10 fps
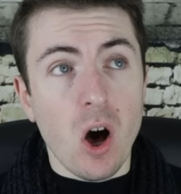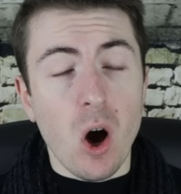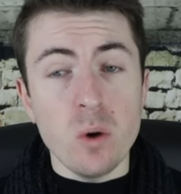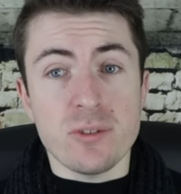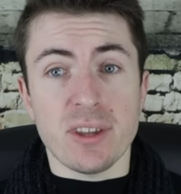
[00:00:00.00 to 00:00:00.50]

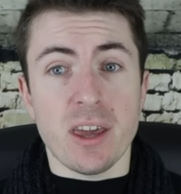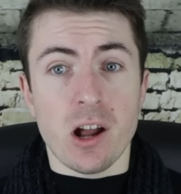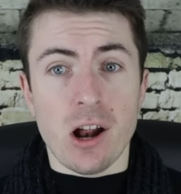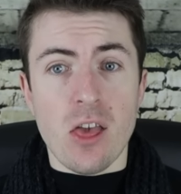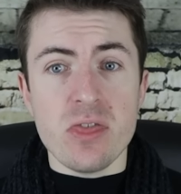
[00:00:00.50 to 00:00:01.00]
Oh
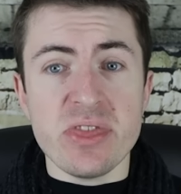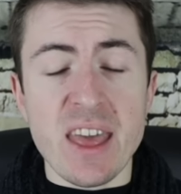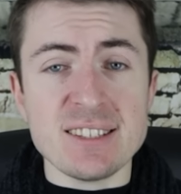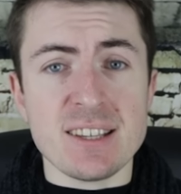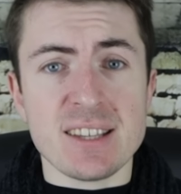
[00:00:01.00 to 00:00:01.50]
dear.
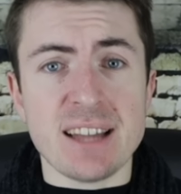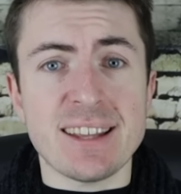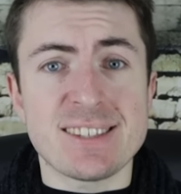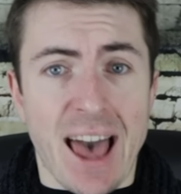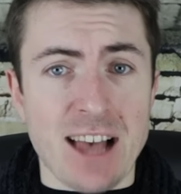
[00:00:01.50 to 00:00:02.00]
This is a
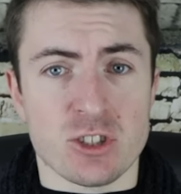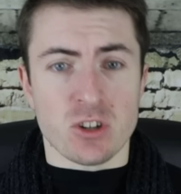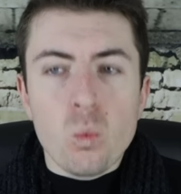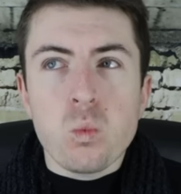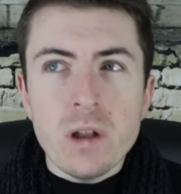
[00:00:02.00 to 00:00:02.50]

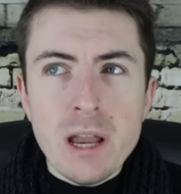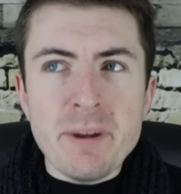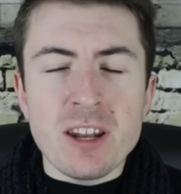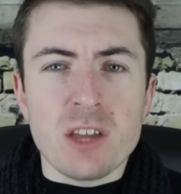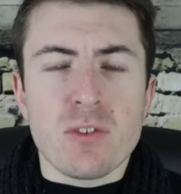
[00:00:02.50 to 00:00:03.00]
disaster. Wouldn't it
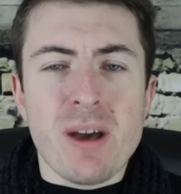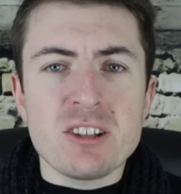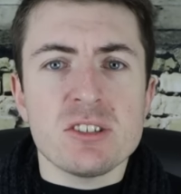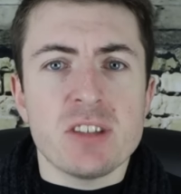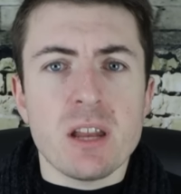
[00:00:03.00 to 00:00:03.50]
be nice for
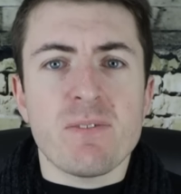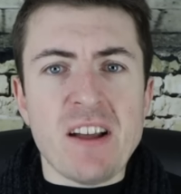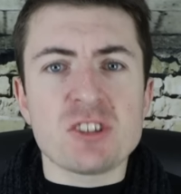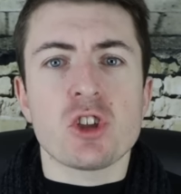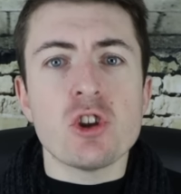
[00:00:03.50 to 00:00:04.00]
Manchester United
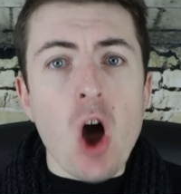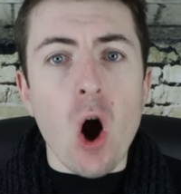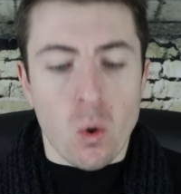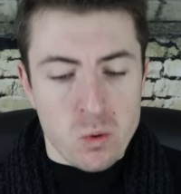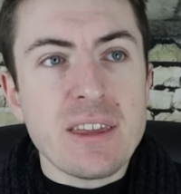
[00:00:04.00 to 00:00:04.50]
fans to
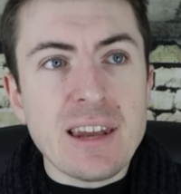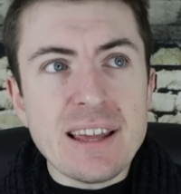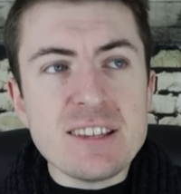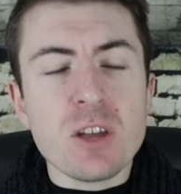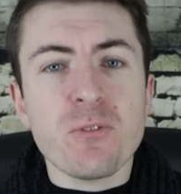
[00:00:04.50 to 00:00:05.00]
know that at
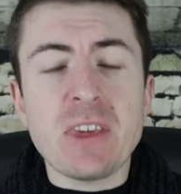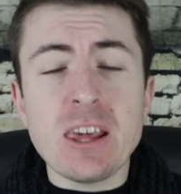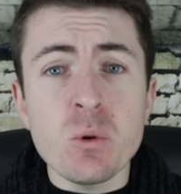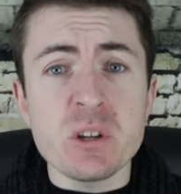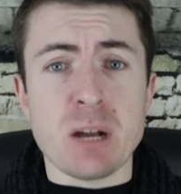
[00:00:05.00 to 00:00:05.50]
least a
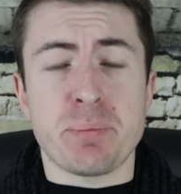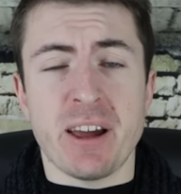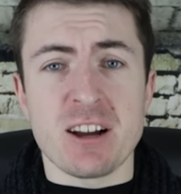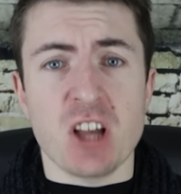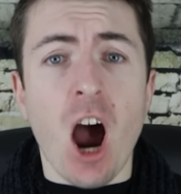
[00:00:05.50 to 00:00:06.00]
few of their
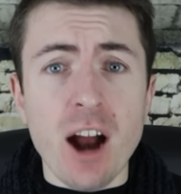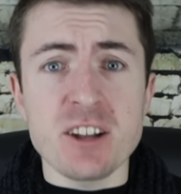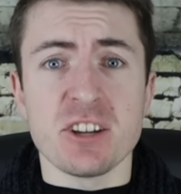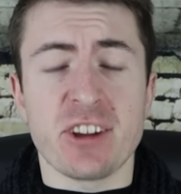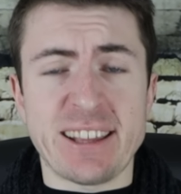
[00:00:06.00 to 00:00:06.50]
players
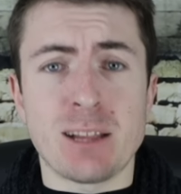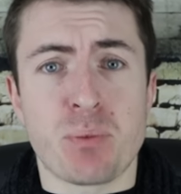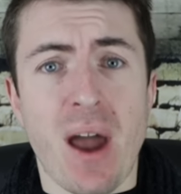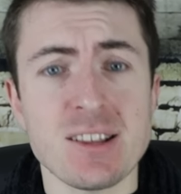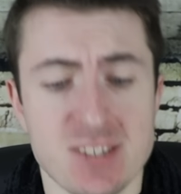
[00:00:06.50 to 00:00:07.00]
aren't entitled
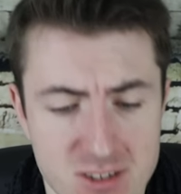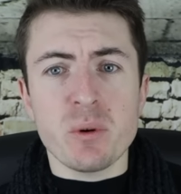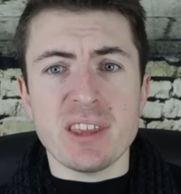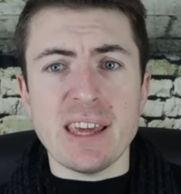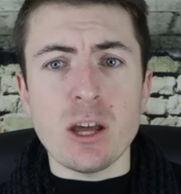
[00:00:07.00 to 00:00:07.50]
brats
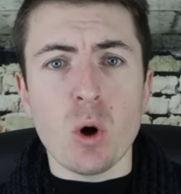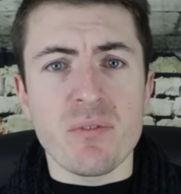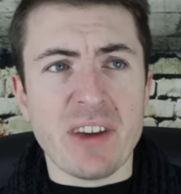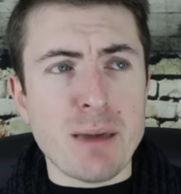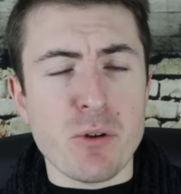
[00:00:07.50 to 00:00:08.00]
with the ego
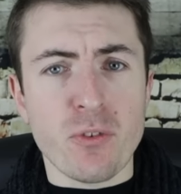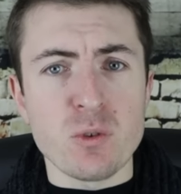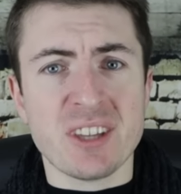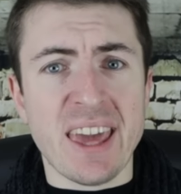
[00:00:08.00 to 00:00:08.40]
of a Game of Thrones